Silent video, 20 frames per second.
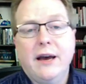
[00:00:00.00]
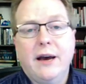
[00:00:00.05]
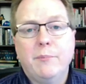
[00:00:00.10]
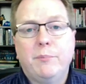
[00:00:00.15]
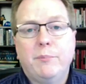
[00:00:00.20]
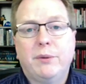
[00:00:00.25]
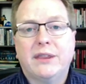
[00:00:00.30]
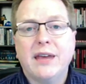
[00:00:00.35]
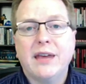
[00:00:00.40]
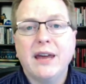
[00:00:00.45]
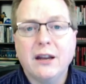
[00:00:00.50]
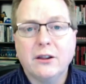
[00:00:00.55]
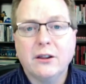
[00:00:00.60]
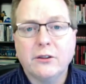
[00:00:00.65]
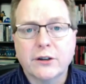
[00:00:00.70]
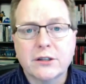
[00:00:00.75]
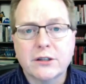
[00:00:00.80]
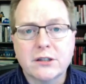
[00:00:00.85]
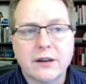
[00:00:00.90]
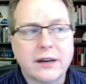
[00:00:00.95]
But then it
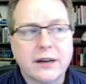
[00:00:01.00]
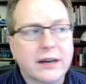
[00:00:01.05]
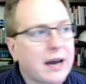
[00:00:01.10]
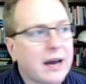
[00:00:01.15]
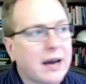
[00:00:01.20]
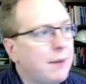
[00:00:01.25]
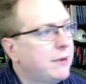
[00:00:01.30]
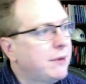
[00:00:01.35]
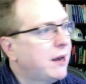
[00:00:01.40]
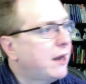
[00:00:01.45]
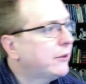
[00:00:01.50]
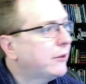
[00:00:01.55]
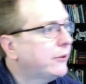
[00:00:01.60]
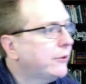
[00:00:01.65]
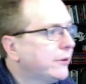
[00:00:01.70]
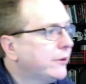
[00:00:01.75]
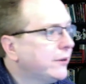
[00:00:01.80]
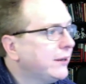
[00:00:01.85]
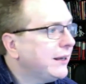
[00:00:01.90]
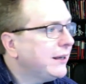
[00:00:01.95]
looks like I'm not
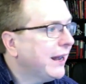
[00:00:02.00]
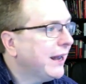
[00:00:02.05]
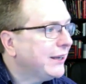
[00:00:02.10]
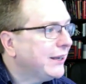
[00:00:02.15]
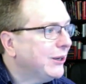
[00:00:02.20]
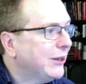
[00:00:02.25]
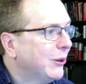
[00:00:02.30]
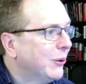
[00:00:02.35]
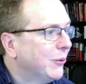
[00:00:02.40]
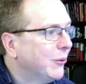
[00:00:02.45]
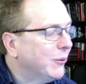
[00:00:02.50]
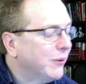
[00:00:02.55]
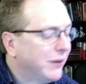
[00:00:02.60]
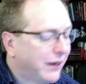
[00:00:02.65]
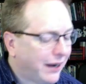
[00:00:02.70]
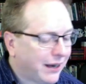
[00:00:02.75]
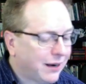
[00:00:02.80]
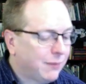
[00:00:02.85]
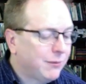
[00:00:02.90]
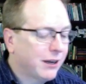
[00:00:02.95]
looking at you
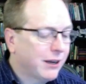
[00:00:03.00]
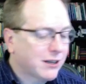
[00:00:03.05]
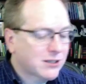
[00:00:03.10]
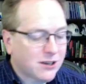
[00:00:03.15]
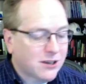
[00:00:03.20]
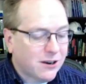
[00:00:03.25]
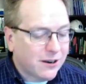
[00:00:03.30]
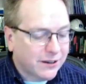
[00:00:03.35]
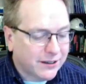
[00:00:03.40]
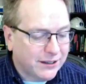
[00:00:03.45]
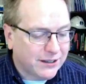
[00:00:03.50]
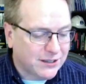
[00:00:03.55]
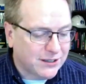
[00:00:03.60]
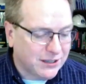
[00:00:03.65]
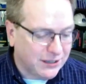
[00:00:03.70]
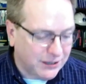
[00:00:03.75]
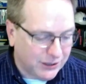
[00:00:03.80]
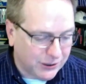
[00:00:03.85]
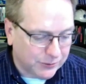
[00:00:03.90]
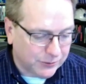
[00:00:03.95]
and I'm not talking to
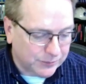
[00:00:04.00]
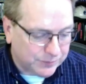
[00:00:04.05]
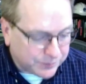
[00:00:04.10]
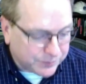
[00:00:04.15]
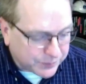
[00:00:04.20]
you.